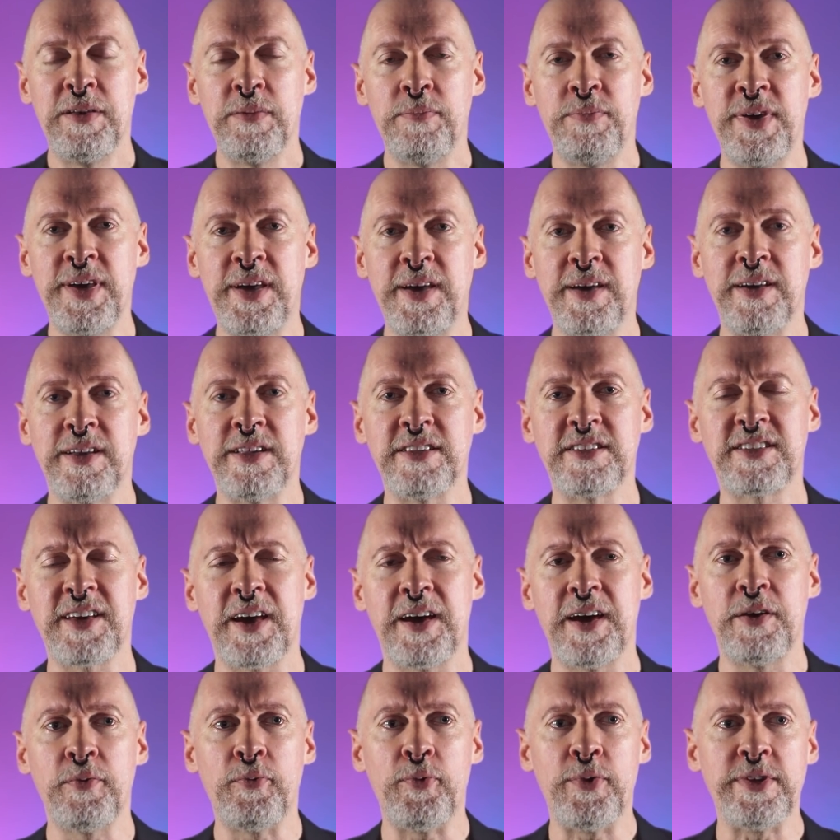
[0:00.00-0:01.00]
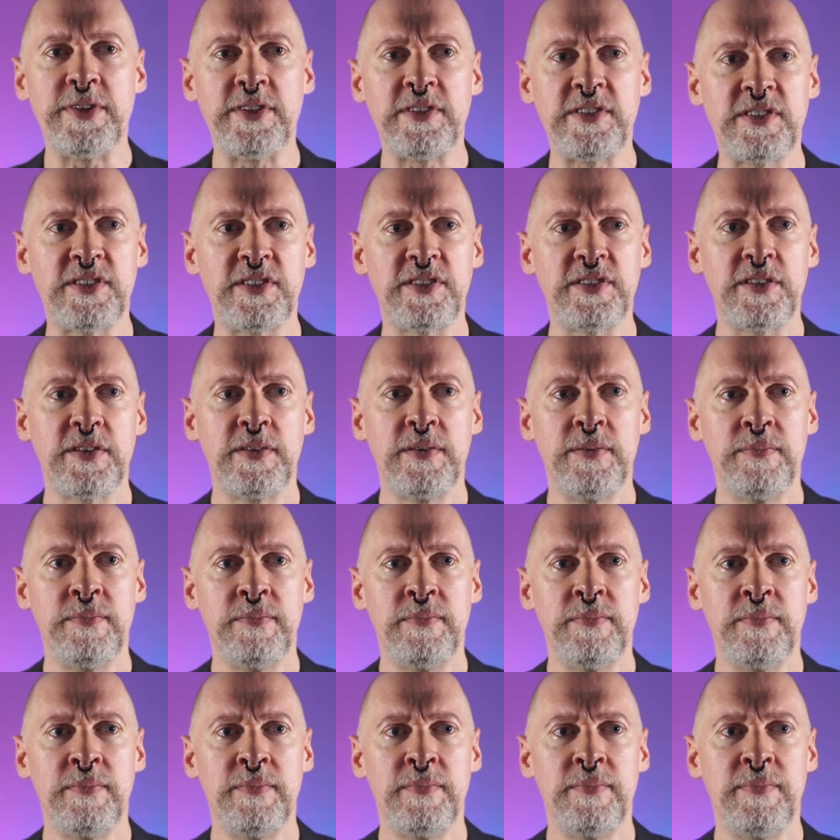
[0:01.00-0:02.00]
because I was
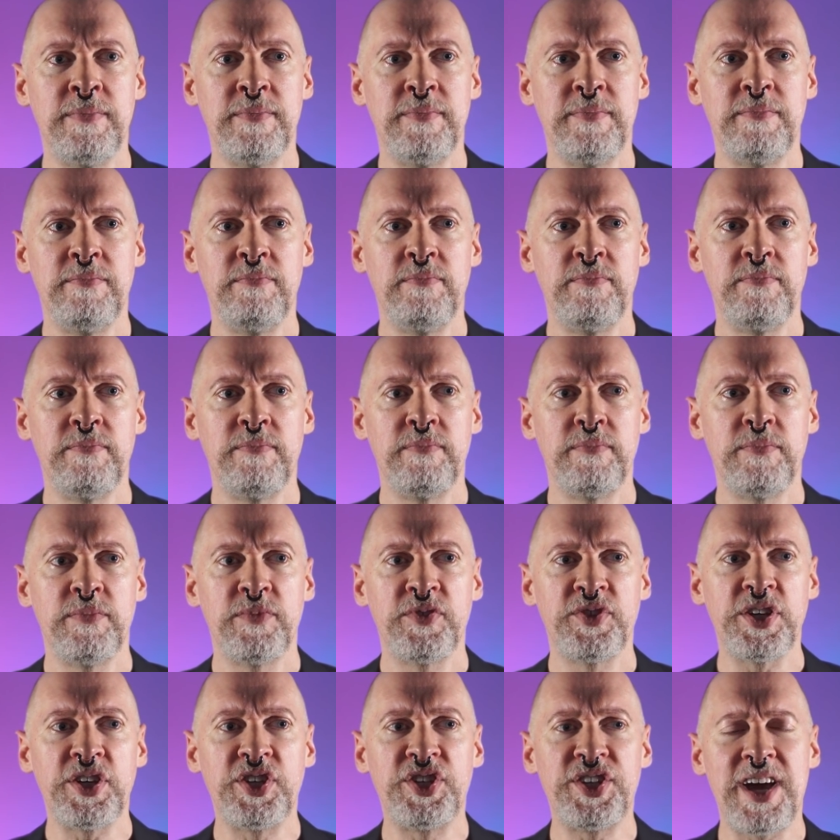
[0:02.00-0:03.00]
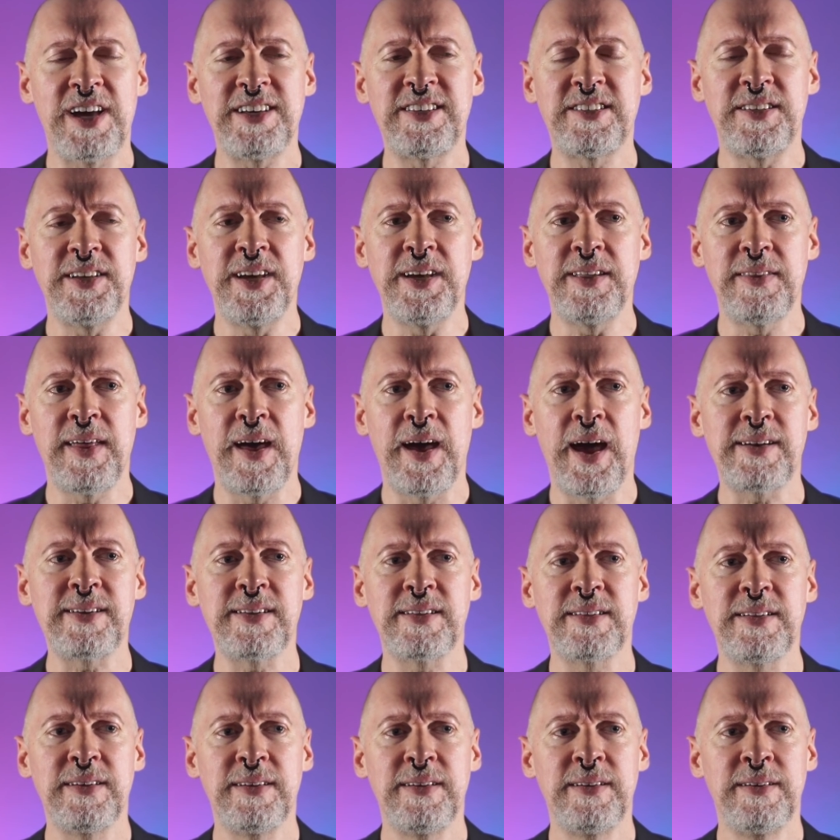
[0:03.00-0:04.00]
suggesting
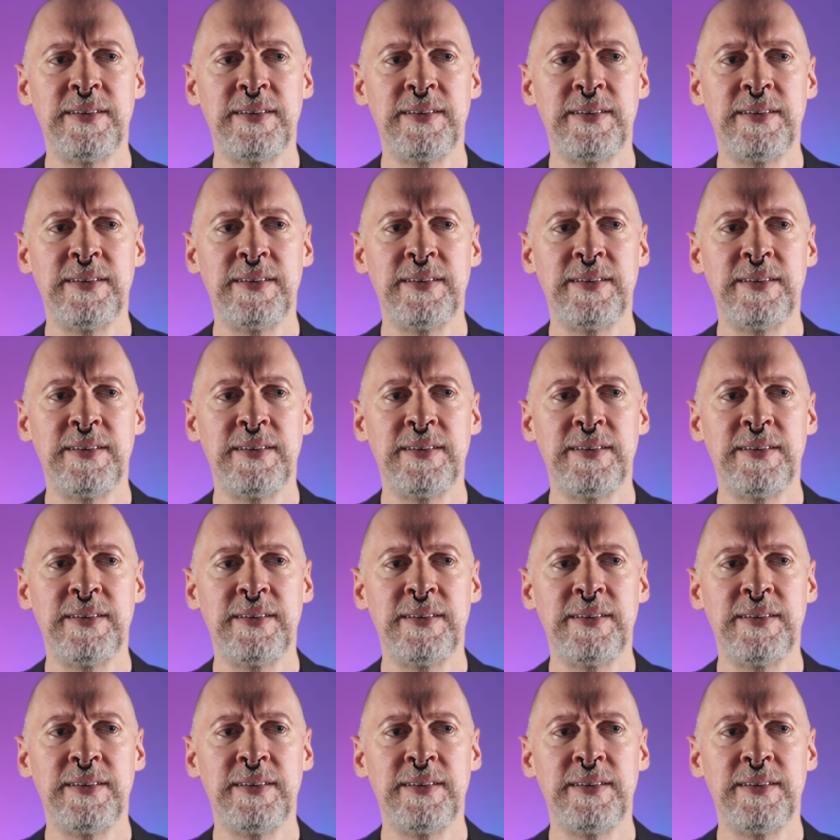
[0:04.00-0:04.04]
that